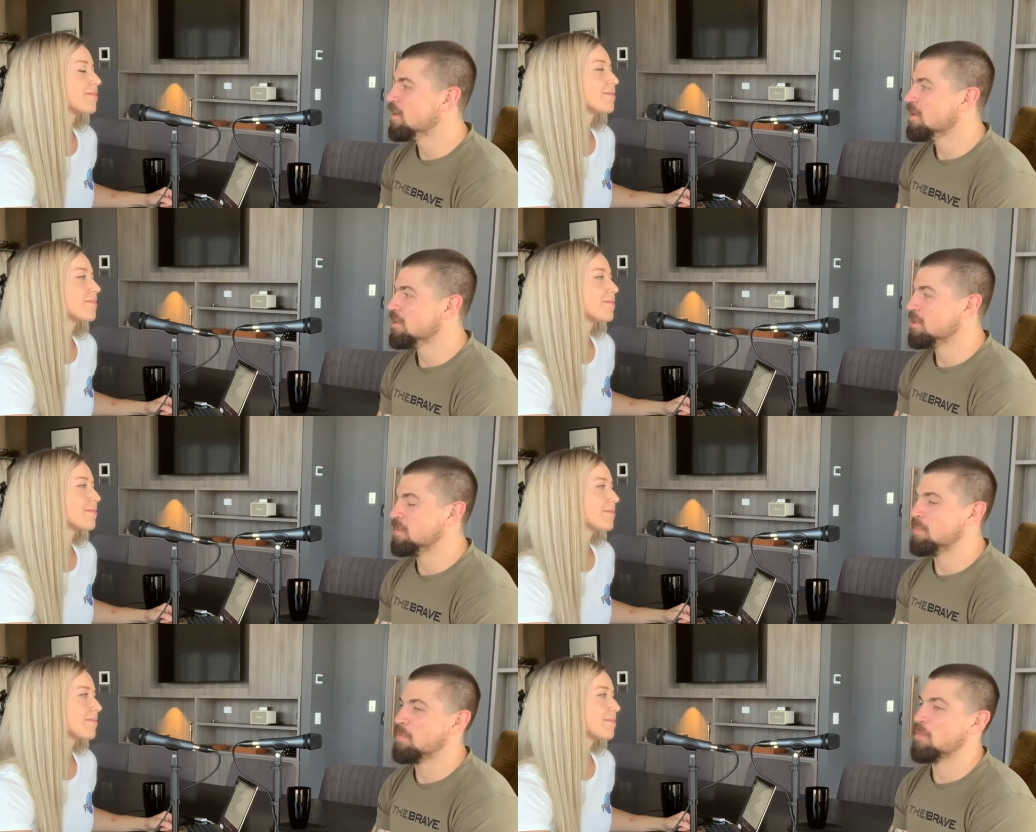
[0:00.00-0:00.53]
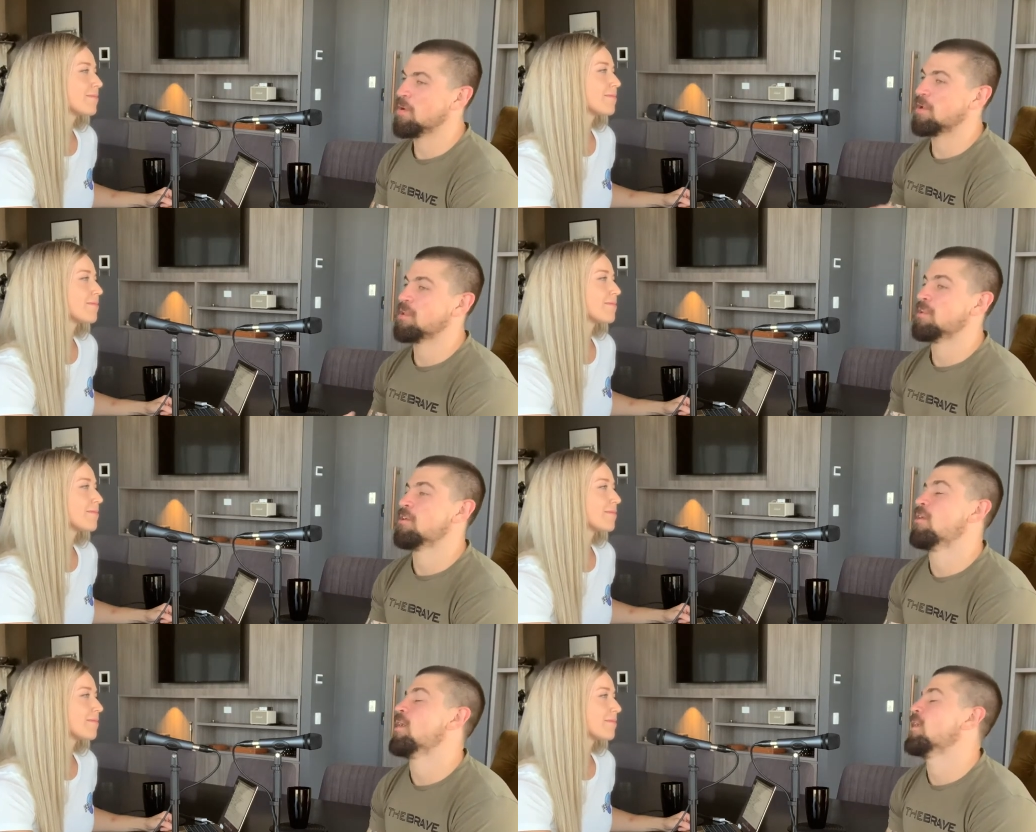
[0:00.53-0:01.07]
Speaker 1: Mm. You'd be
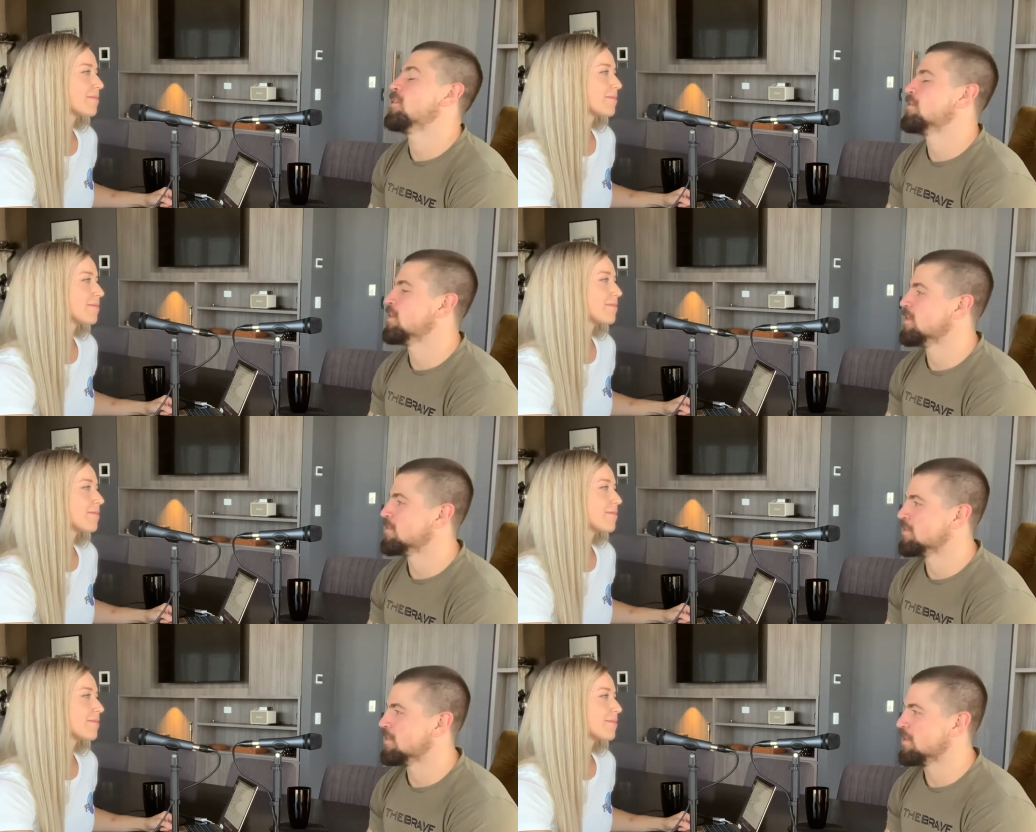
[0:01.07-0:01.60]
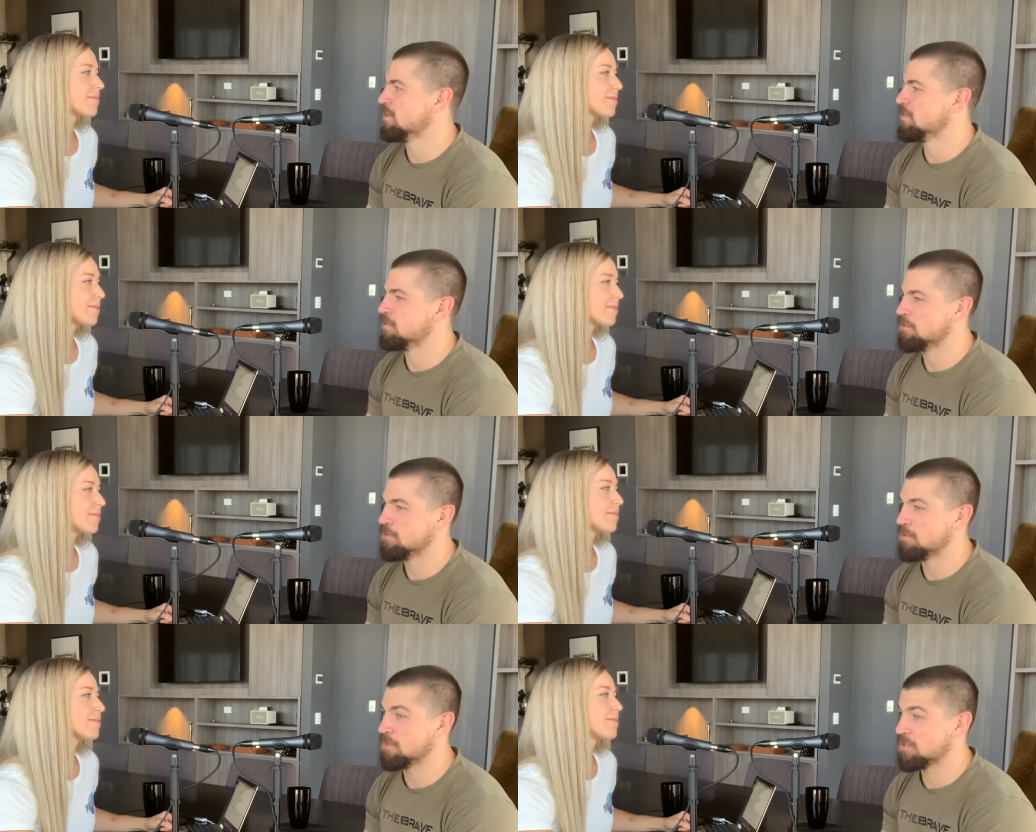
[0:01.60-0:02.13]
working at high intensity,
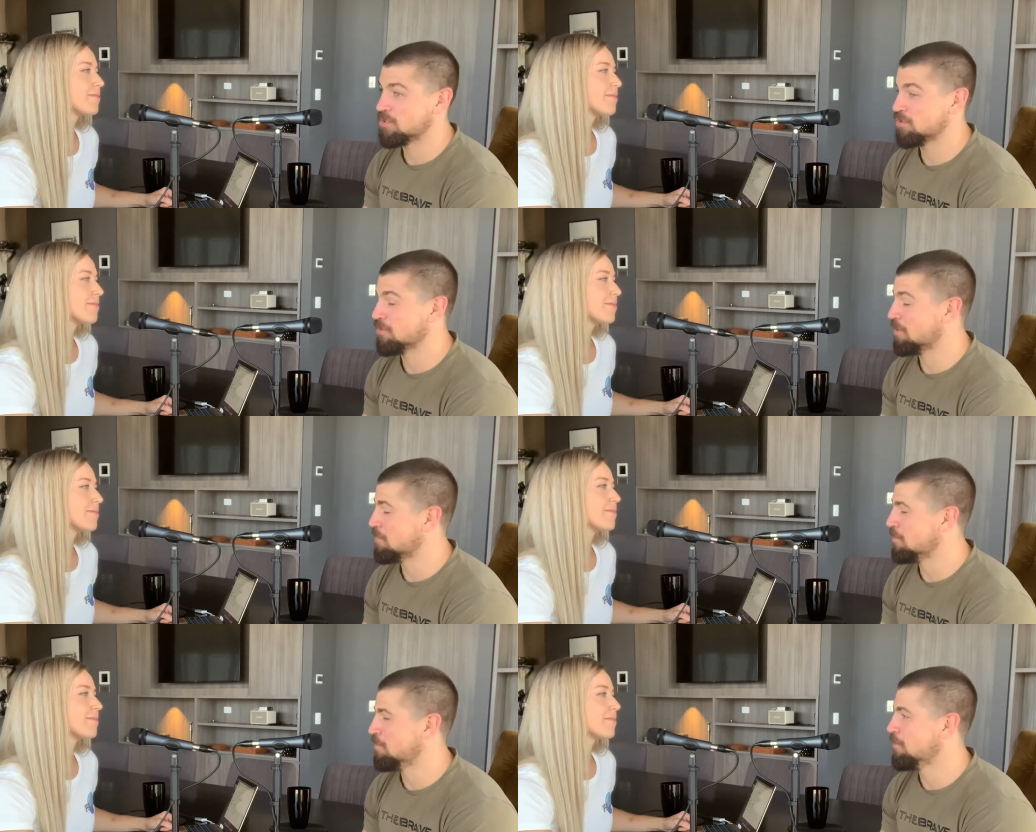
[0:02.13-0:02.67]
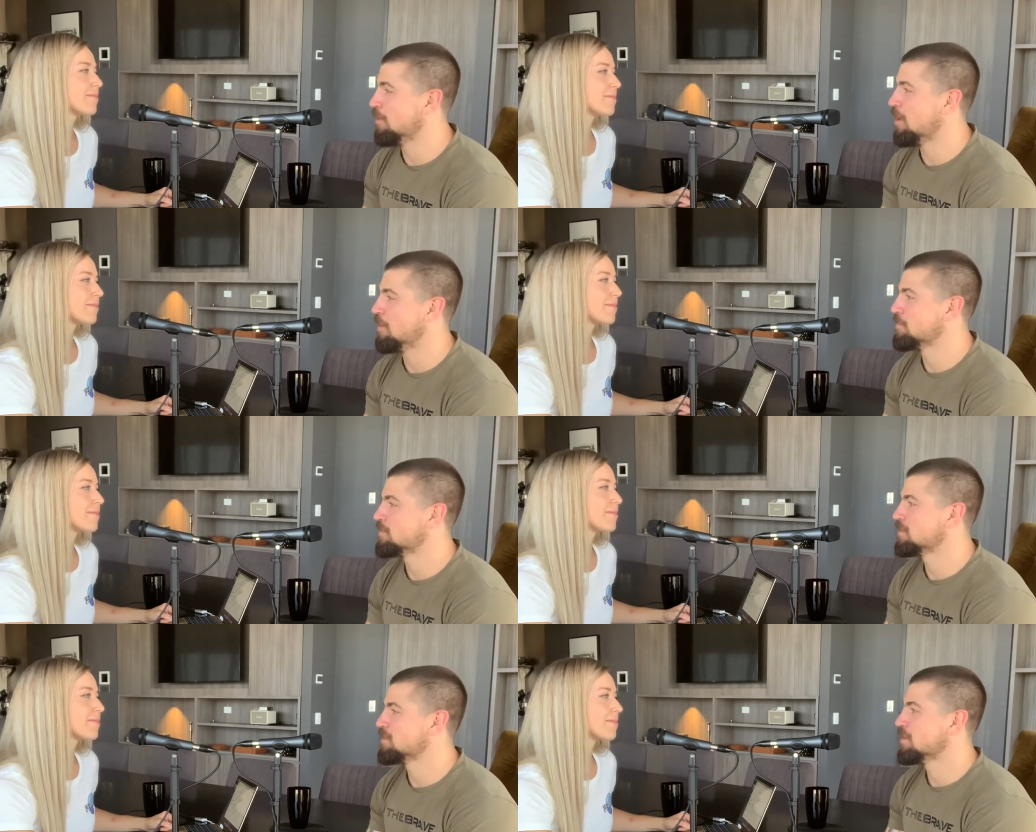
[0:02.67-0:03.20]
and you're doing strict mm. pull
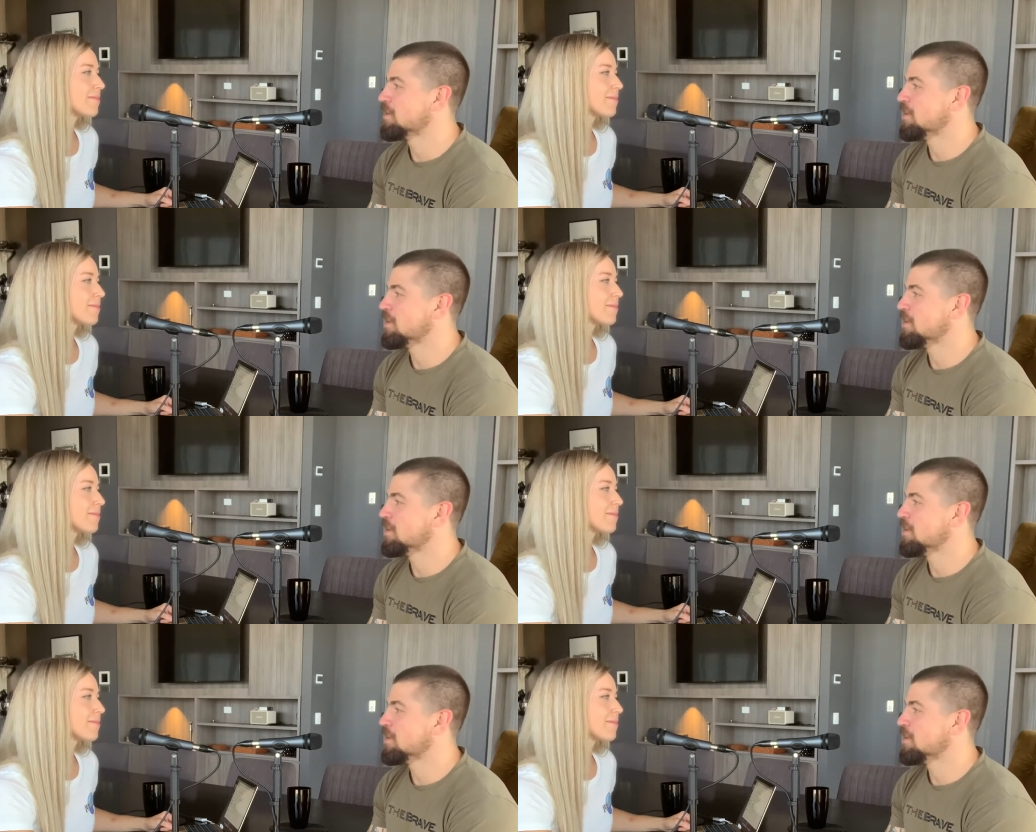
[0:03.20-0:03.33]
ups